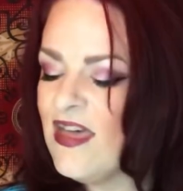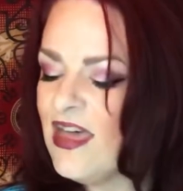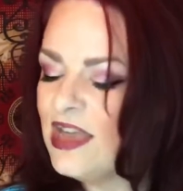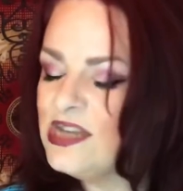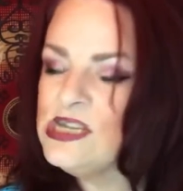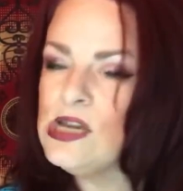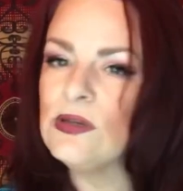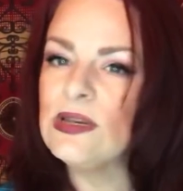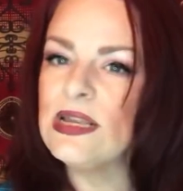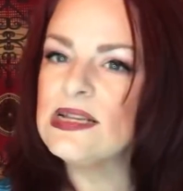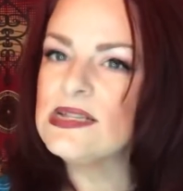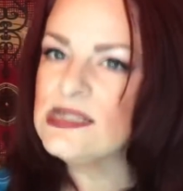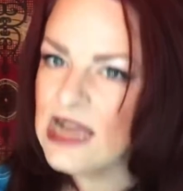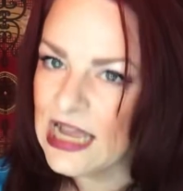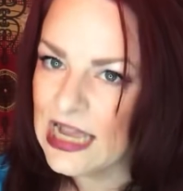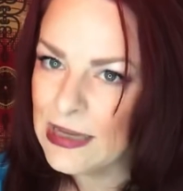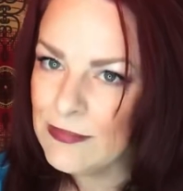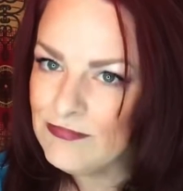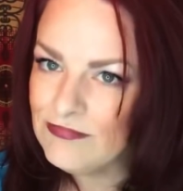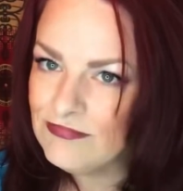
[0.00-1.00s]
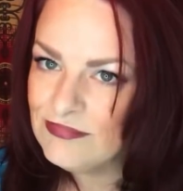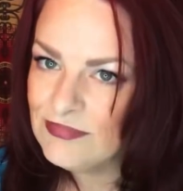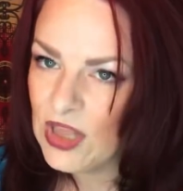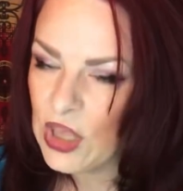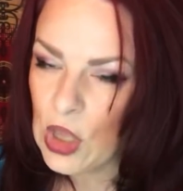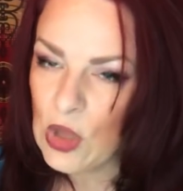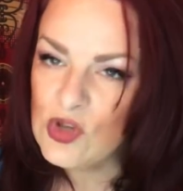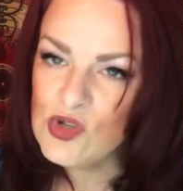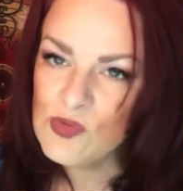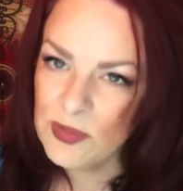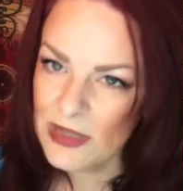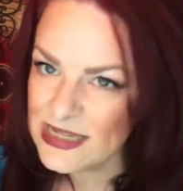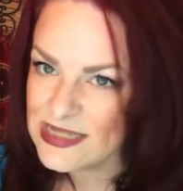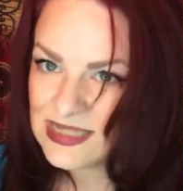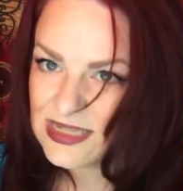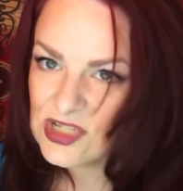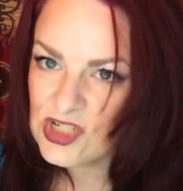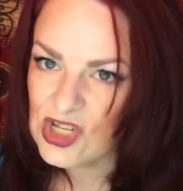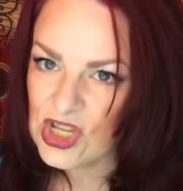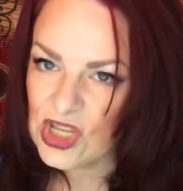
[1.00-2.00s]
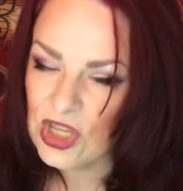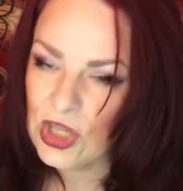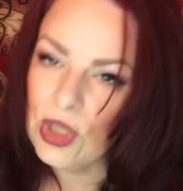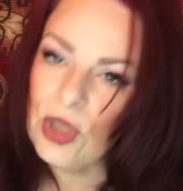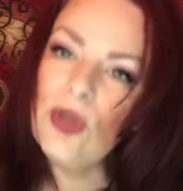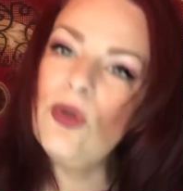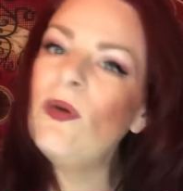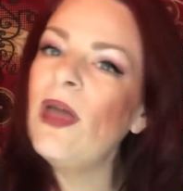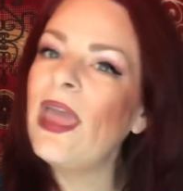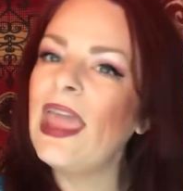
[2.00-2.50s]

until next time, huge blessings to you.